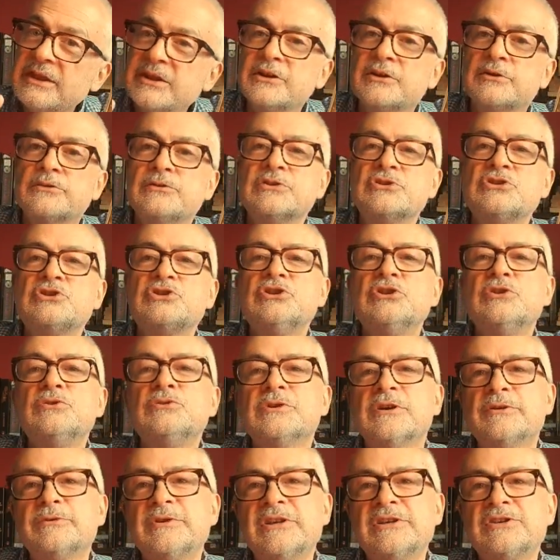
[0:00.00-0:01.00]
You know, the
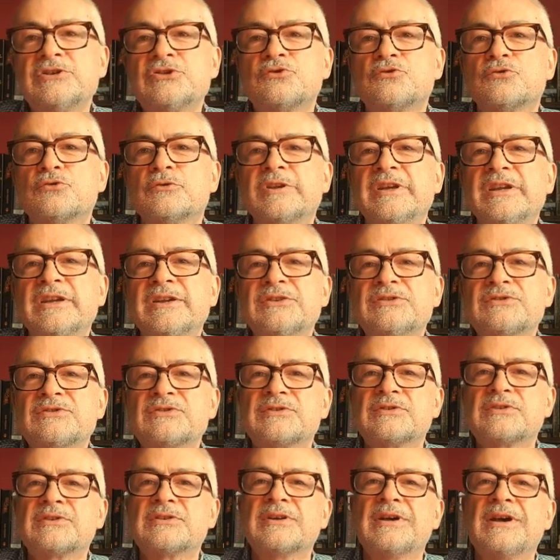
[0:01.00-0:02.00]
pseudo
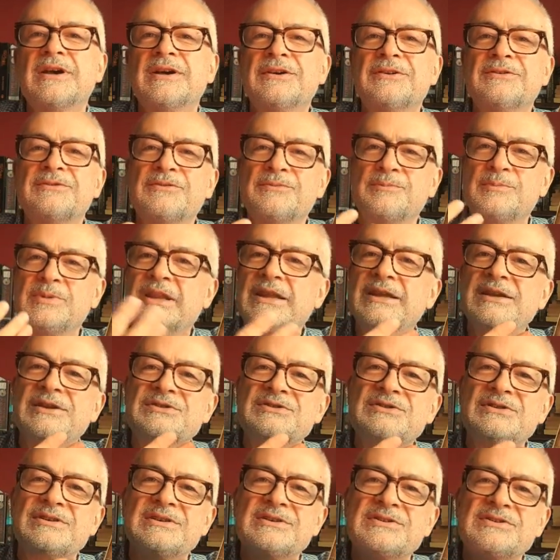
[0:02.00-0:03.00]
histories of
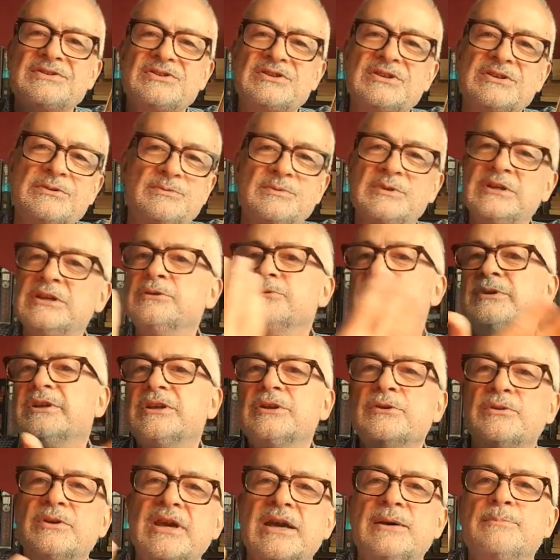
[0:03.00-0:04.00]
places you, you
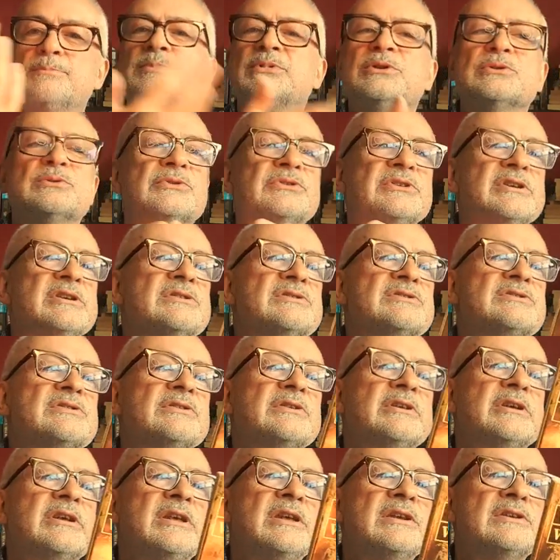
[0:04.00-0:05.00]
you get built into
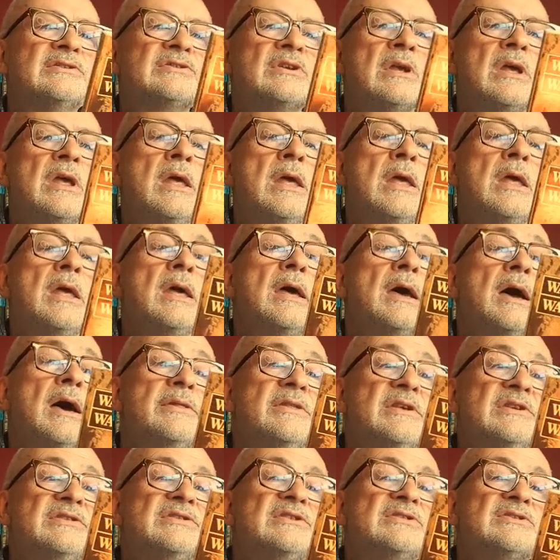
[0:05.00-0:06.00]
these,
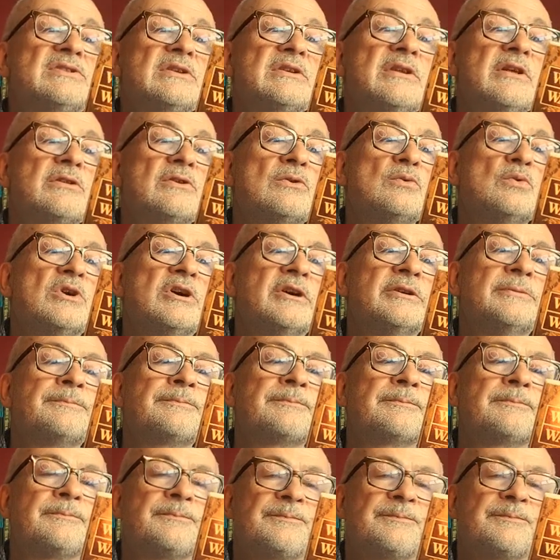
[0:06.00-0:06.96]
and this is another one